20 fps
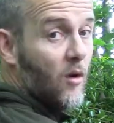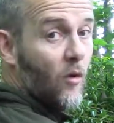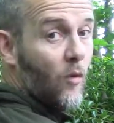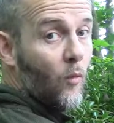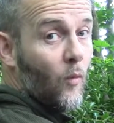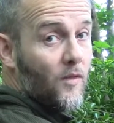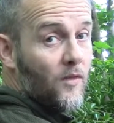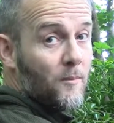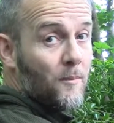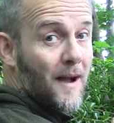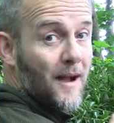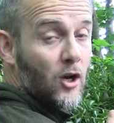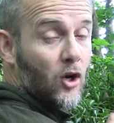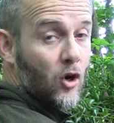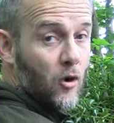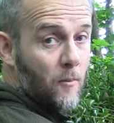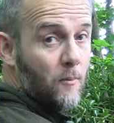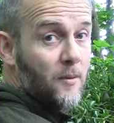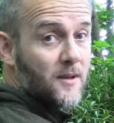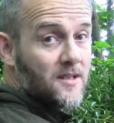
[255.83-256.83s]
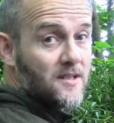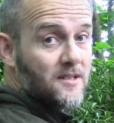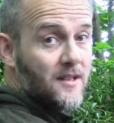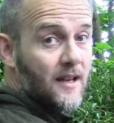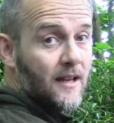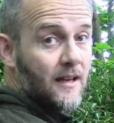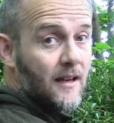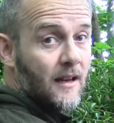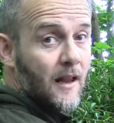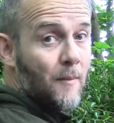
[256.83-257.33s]
with my compass
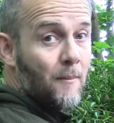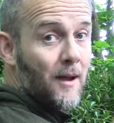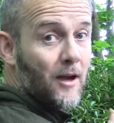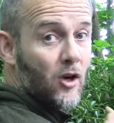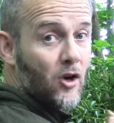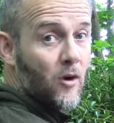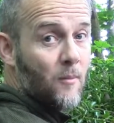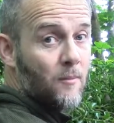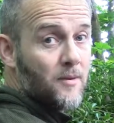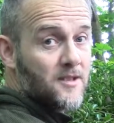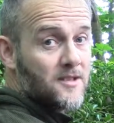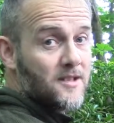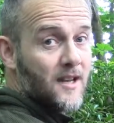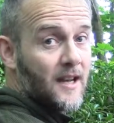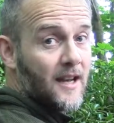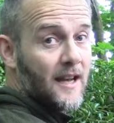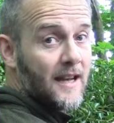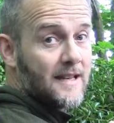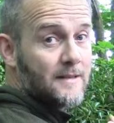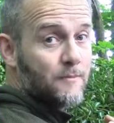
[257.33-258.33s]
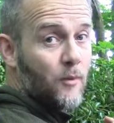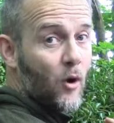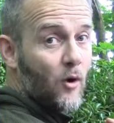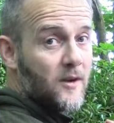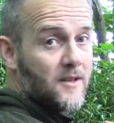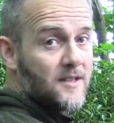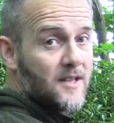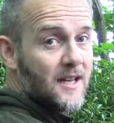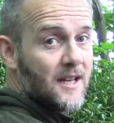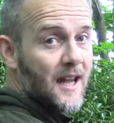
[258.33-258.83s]
needle and my compass needle is
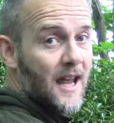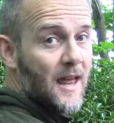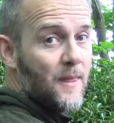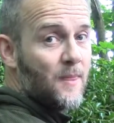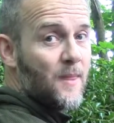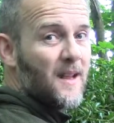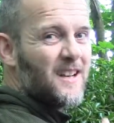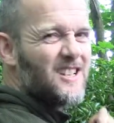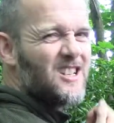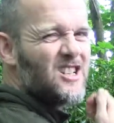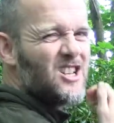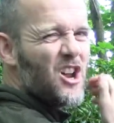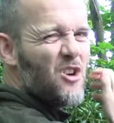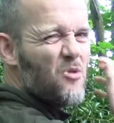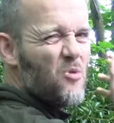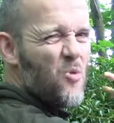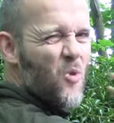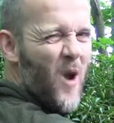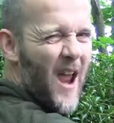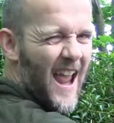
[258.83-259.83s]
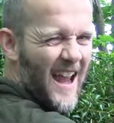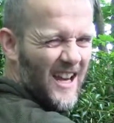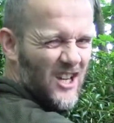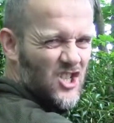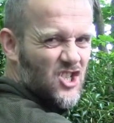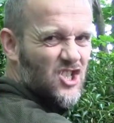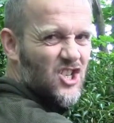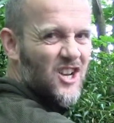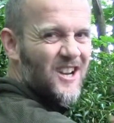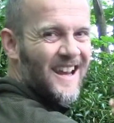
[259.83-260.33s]
pointing in the
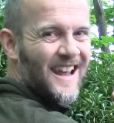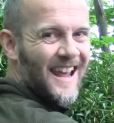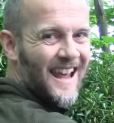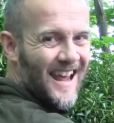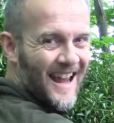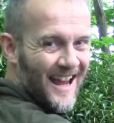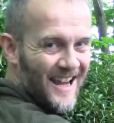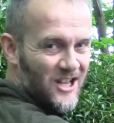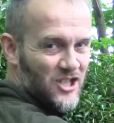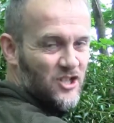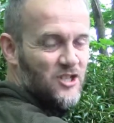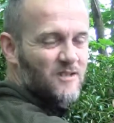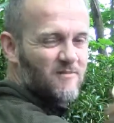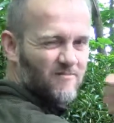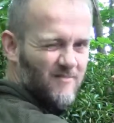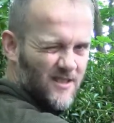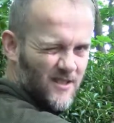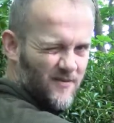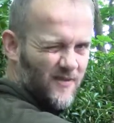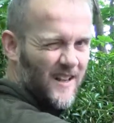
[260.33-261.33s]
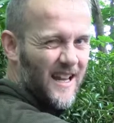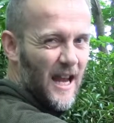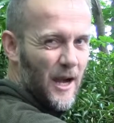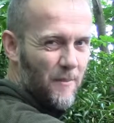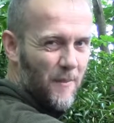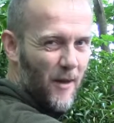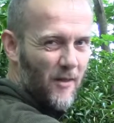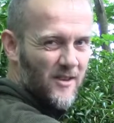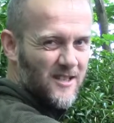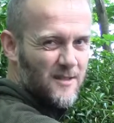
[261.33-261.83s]
direction-ish, forget
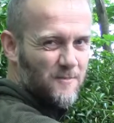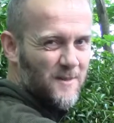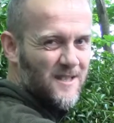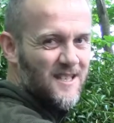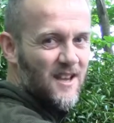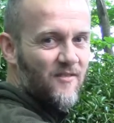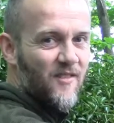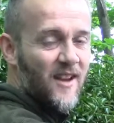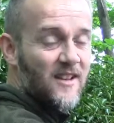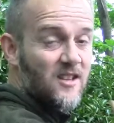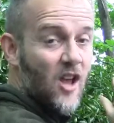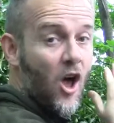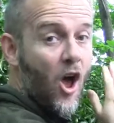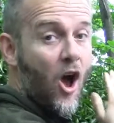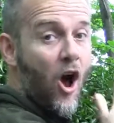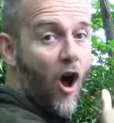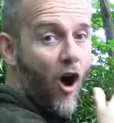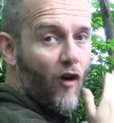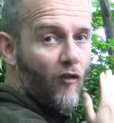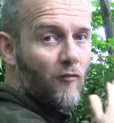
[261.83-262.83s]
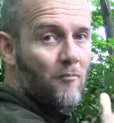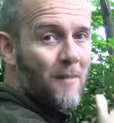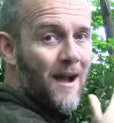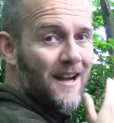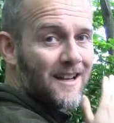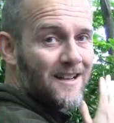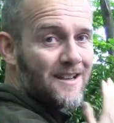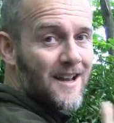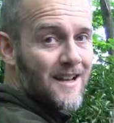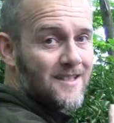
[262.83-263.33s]
about the specifics, of
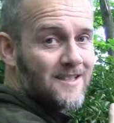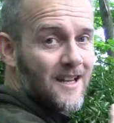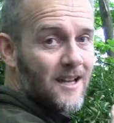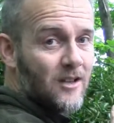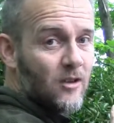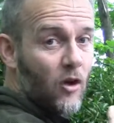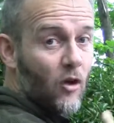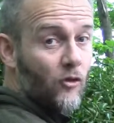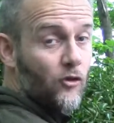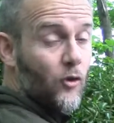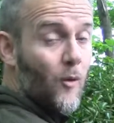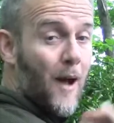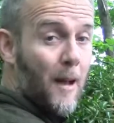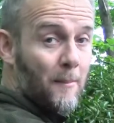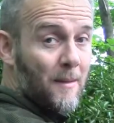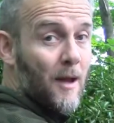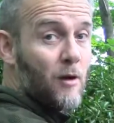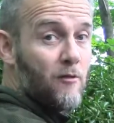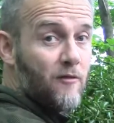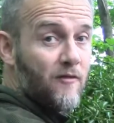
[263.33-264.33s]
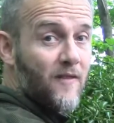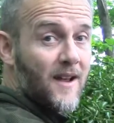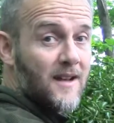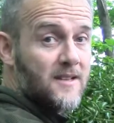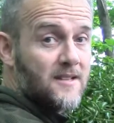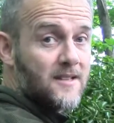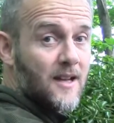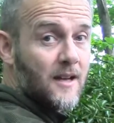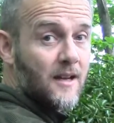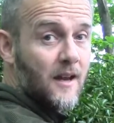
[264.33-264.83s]
magnetic north. So I'm now
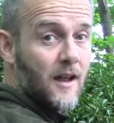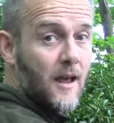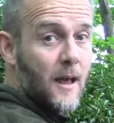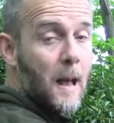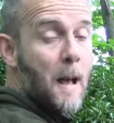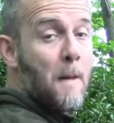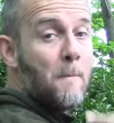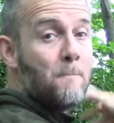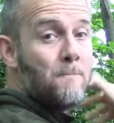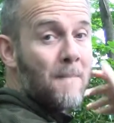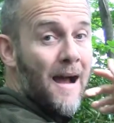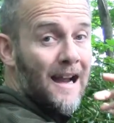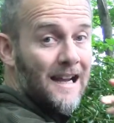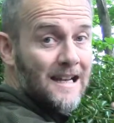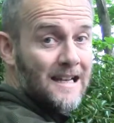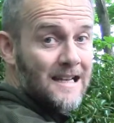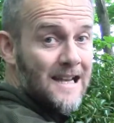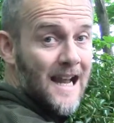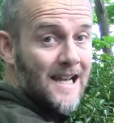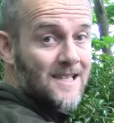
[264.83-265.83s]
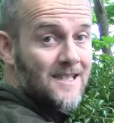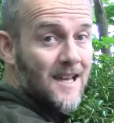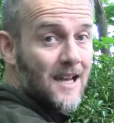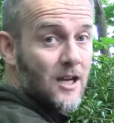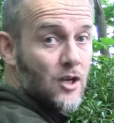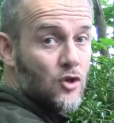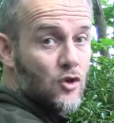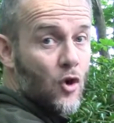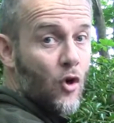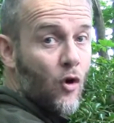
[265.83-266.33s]
facing
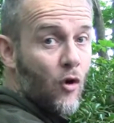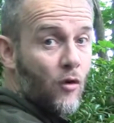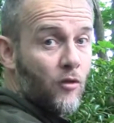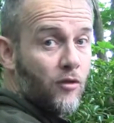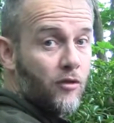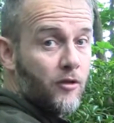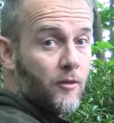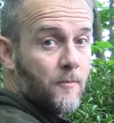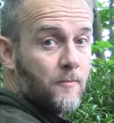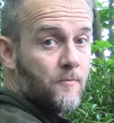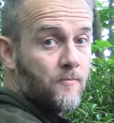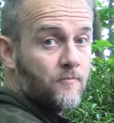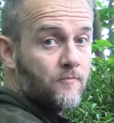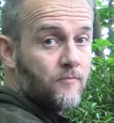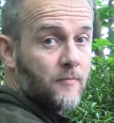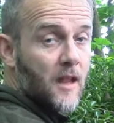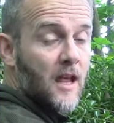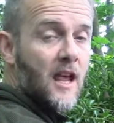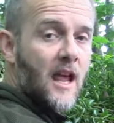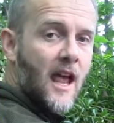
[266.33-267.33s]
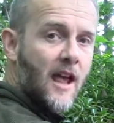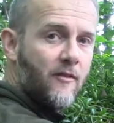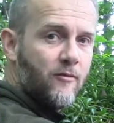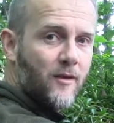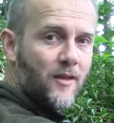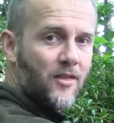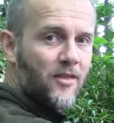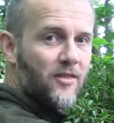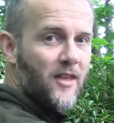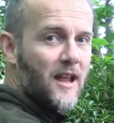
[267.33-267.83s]
magnetic north. If we
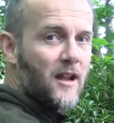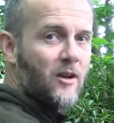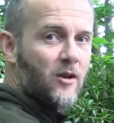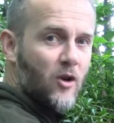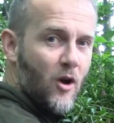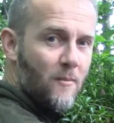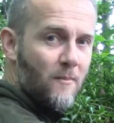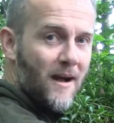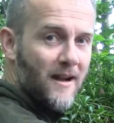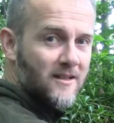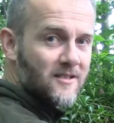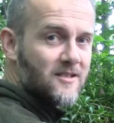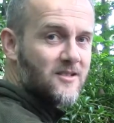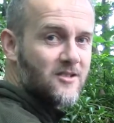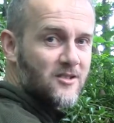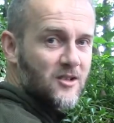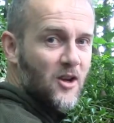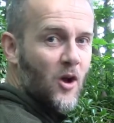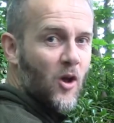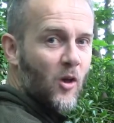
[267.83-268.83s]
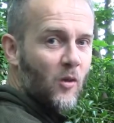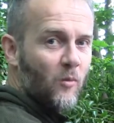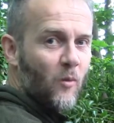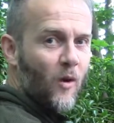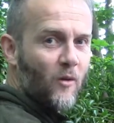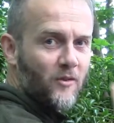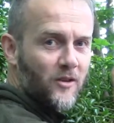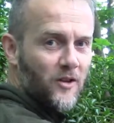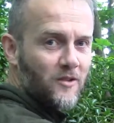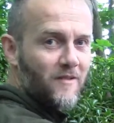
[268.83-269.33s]
think, going back to school,
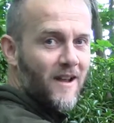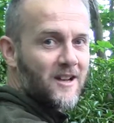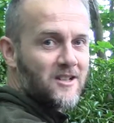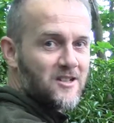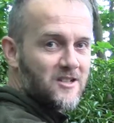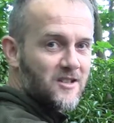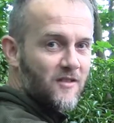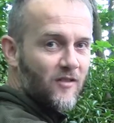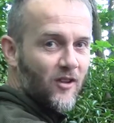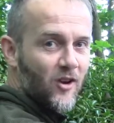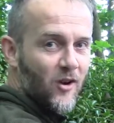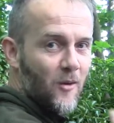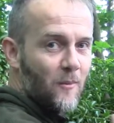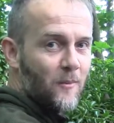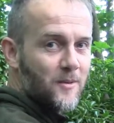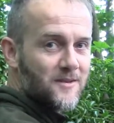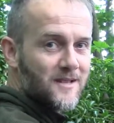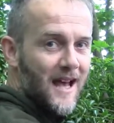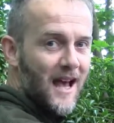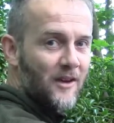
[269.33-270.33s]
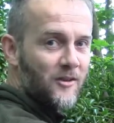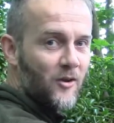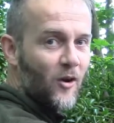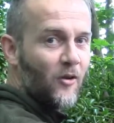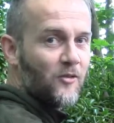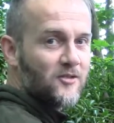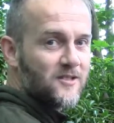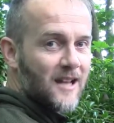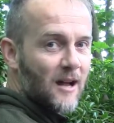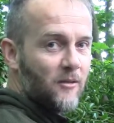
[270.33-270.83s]
what the directions of the compass are,
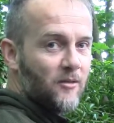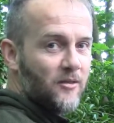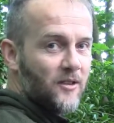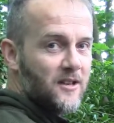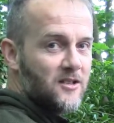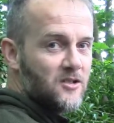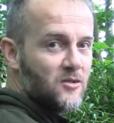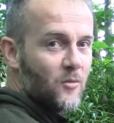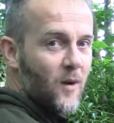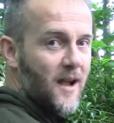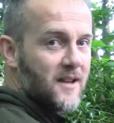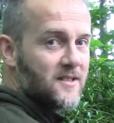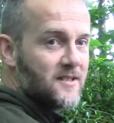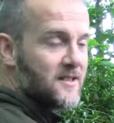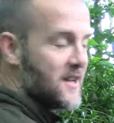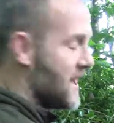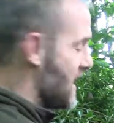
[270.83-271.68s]
north, south, east, west,